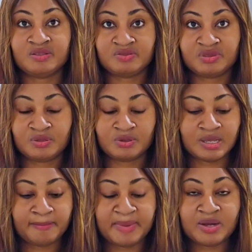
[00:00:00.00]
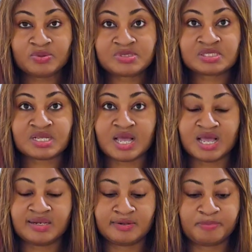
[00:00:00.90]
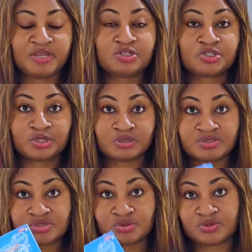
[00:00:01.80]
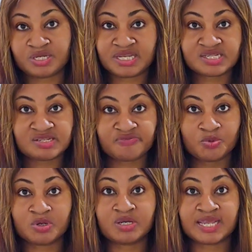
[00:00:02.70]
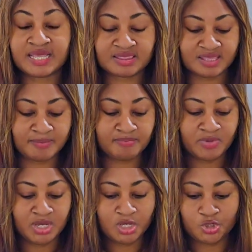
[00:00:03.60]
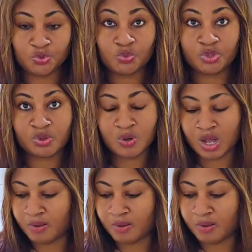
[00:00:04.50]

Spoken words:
the amount and the picture, so in case if you want to get them, you will know how